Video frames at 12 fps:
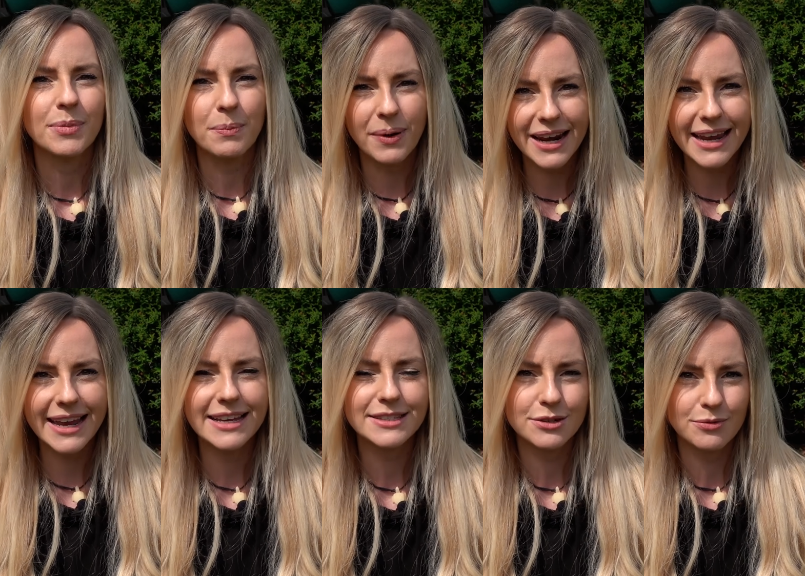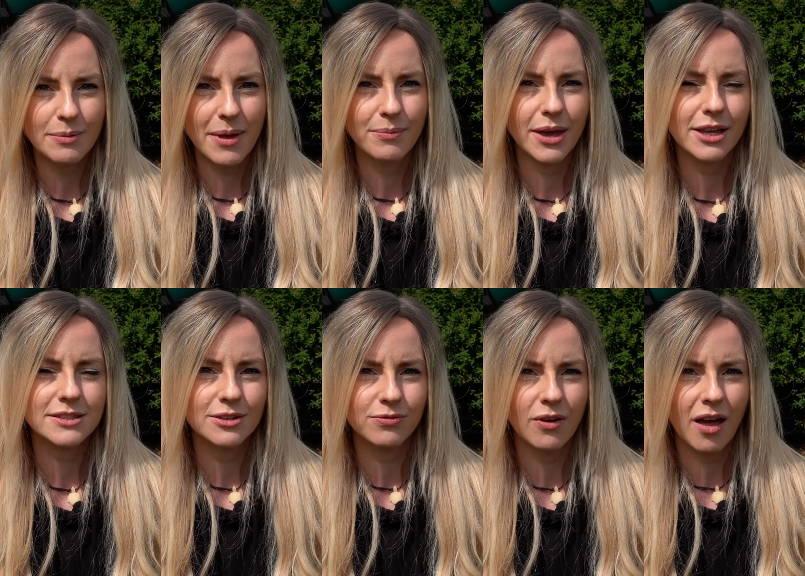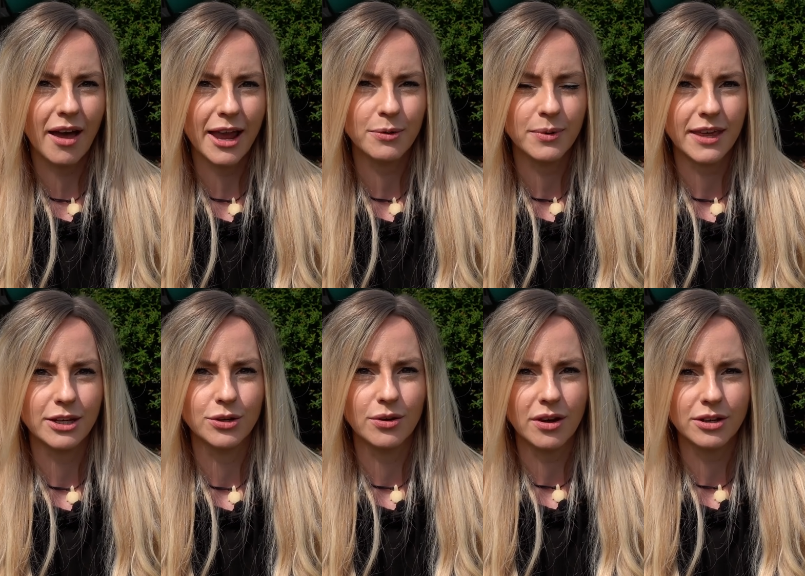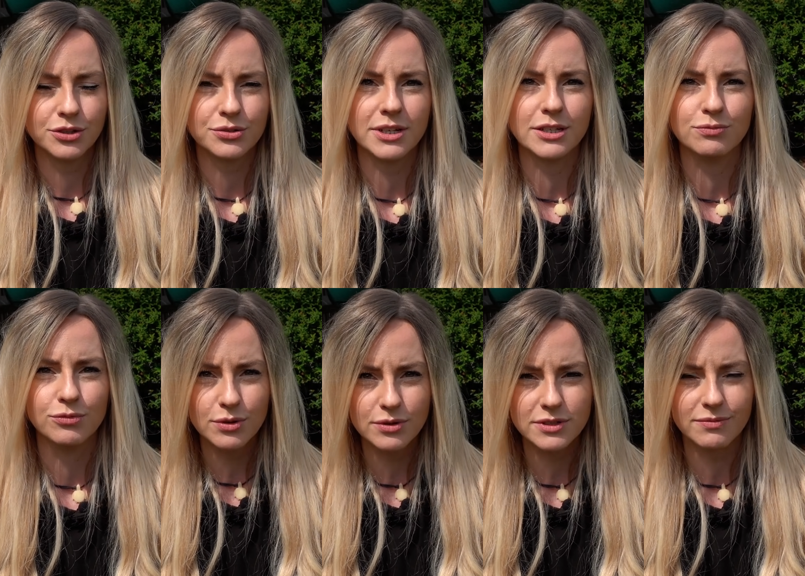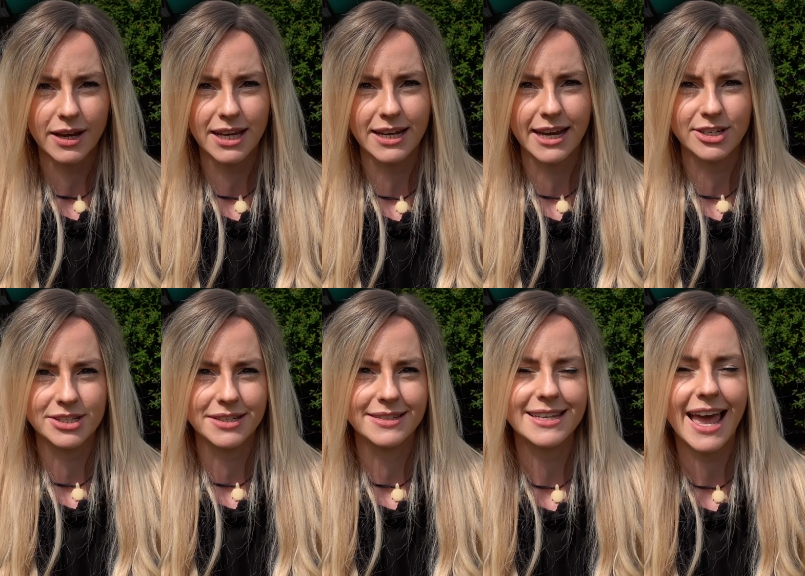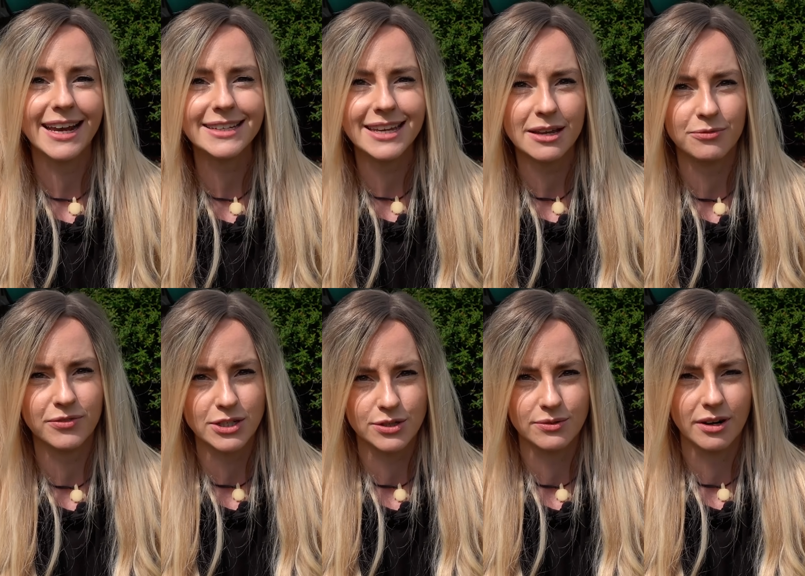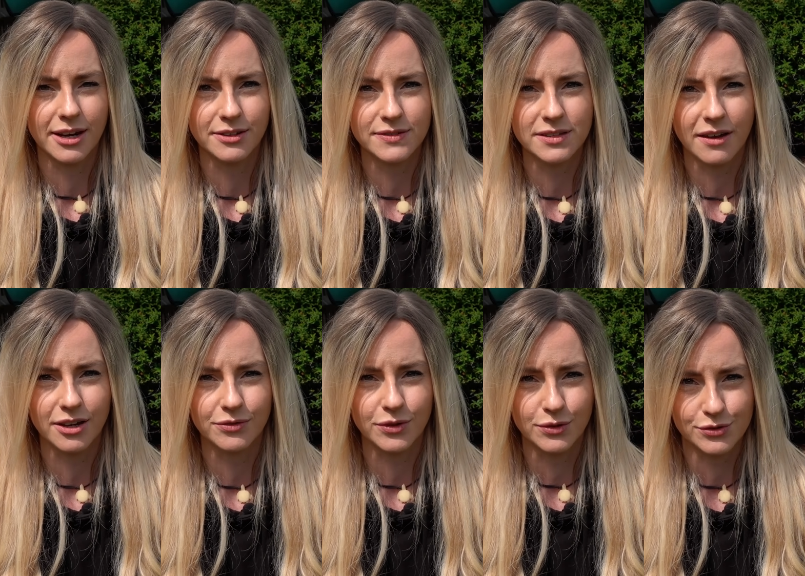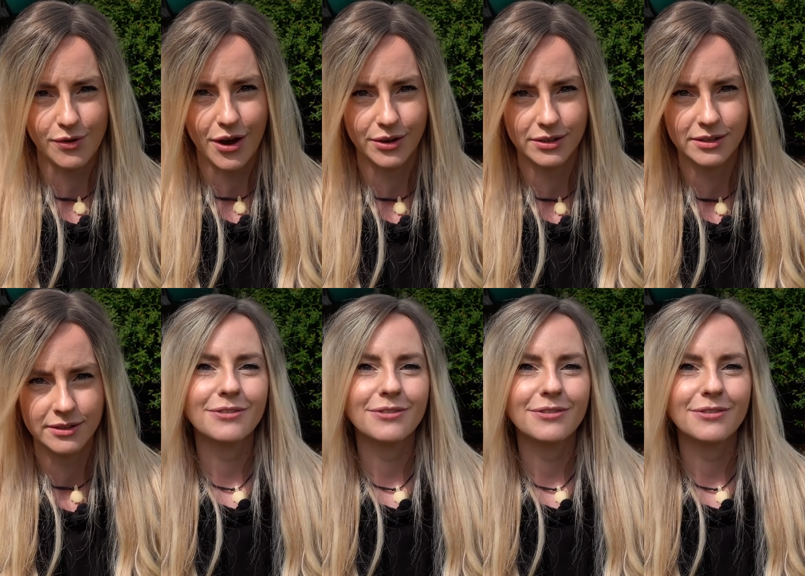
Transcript: but please remember to fly within your country's rules and regulations and keep visual line of sight of your drone.